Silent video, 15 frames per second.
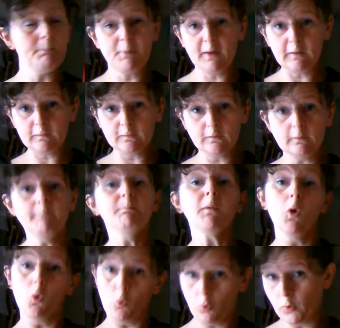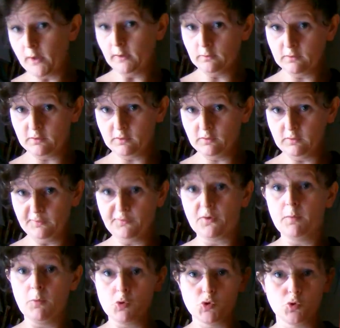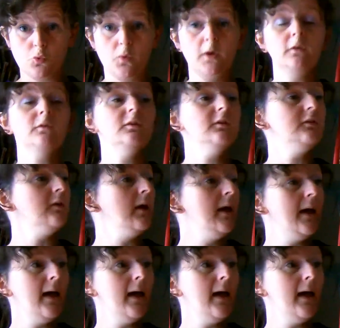pieced, quilted, free motion quilted.